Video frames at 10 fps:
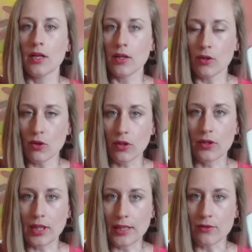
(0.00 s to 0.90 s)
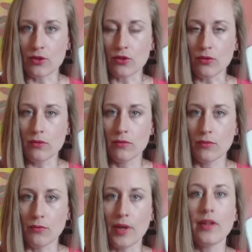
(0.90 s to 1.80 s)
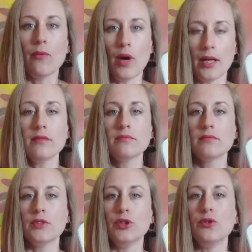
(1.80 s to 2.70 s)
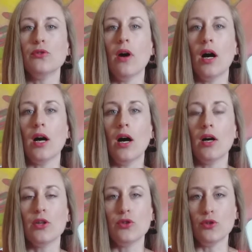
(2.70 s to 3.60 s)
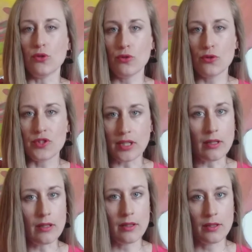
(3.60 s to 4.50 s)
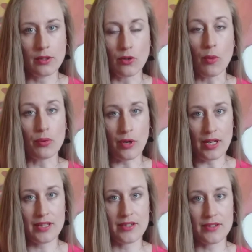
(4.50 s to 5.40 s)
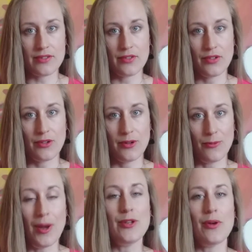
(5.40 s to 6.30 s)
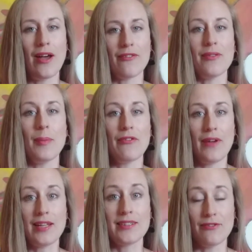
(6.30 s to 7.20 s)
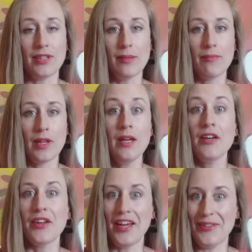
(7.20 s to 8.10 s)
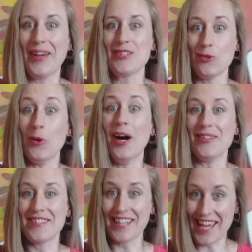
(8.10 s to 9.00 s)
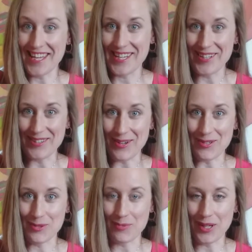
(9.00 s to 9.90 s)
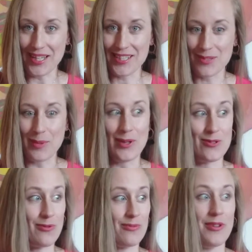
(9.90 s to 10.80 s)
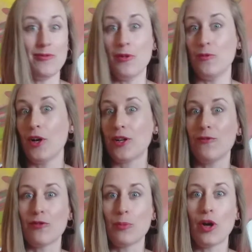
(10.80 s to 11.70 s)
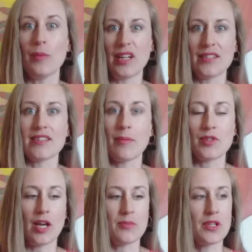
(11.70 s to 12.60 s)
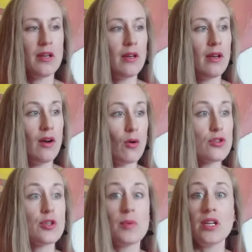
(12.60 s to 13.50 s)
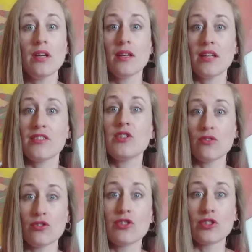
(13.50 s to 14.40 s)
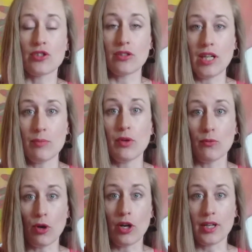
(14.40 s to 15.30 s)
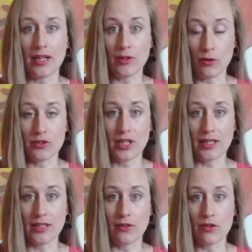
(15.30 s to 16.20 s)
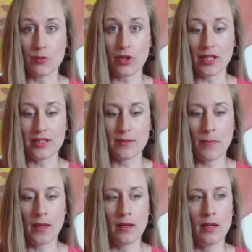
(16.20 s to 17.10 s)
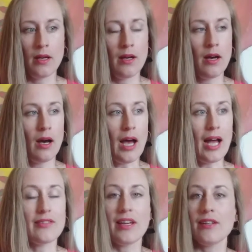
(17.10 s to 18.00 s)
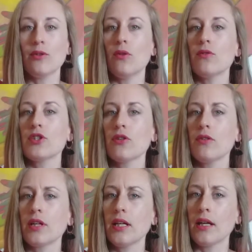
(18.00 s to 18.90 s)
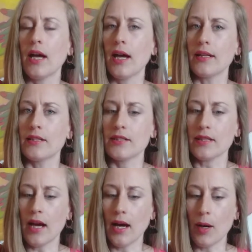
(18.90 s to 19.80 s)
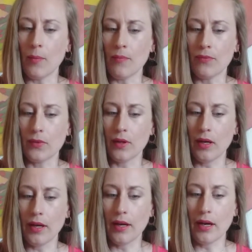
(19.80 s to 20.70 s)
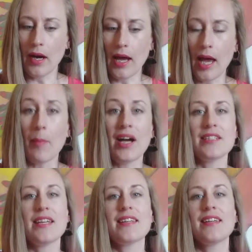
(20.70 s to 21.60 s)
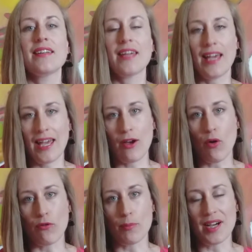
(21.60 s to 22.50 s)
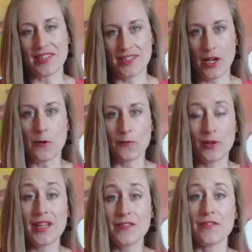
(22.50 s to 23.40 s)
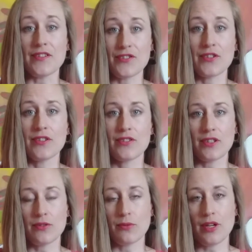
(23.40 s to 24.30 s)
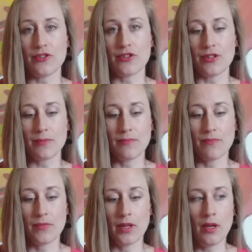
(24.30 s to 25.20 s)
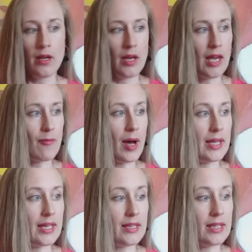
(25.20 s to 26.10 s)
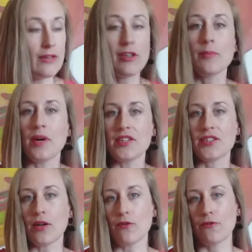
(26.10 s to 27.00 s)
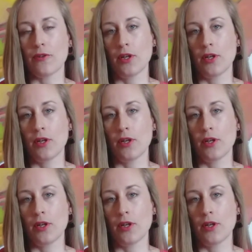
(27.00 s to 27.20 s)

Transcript: look into whether, one, you are using your breaks when you have them effectively, and that you are taking those breaks, because when we're working from home it can sometimes also be easy just to keep on working and not taking those breaks. And then also looking at, am I taking care of myself in this situation? Am I giving myself